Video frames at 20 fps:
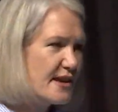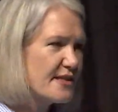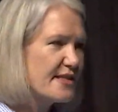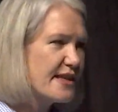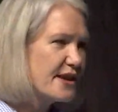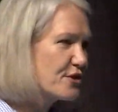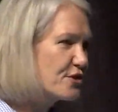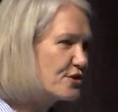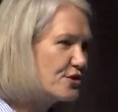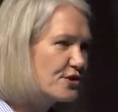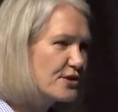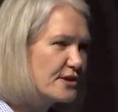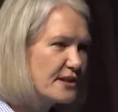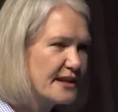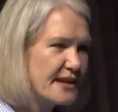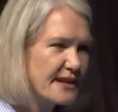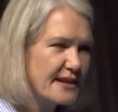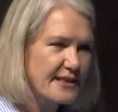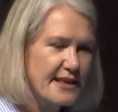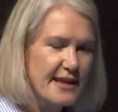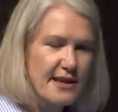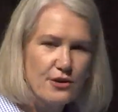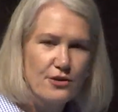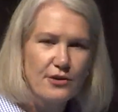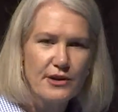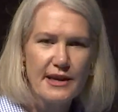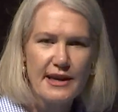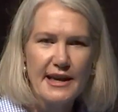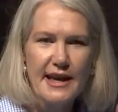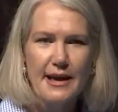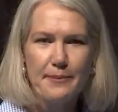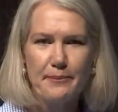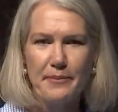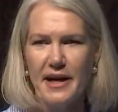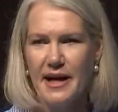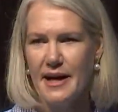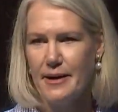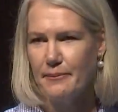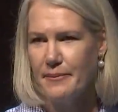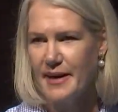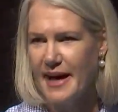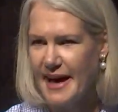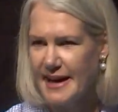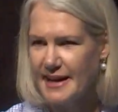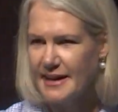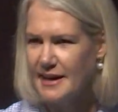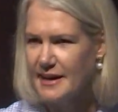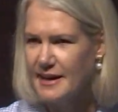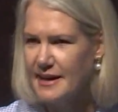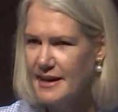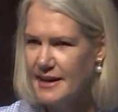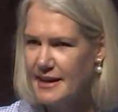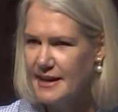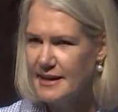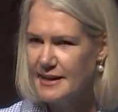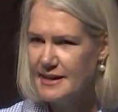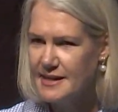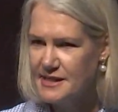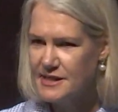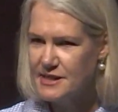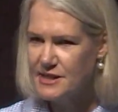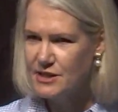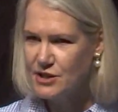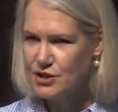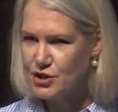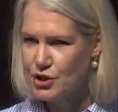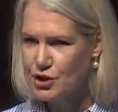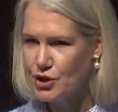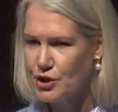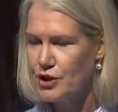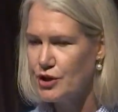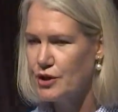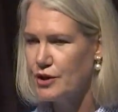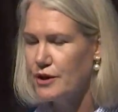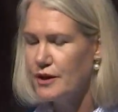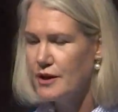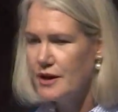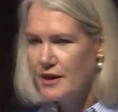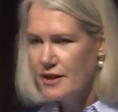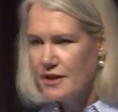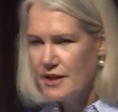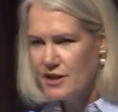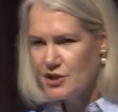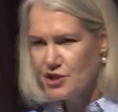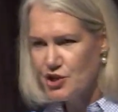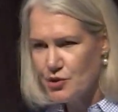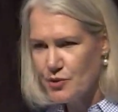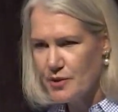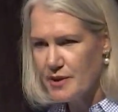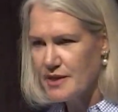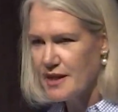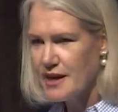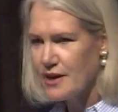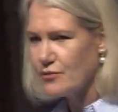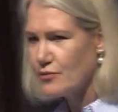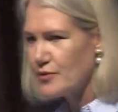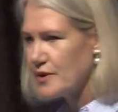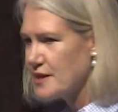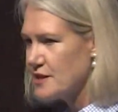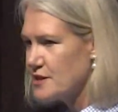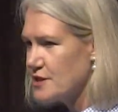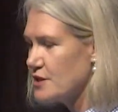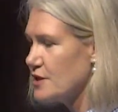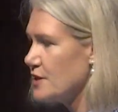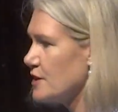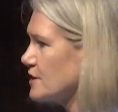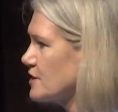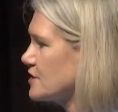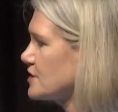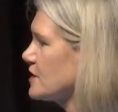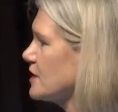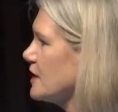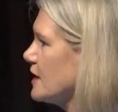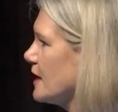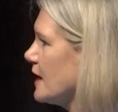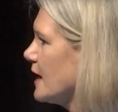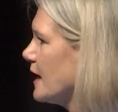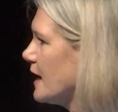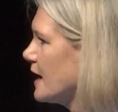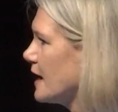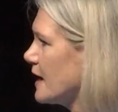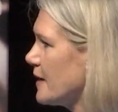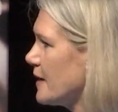They're Googling and they're looking up Annaline and listening to her. They're doing their research. They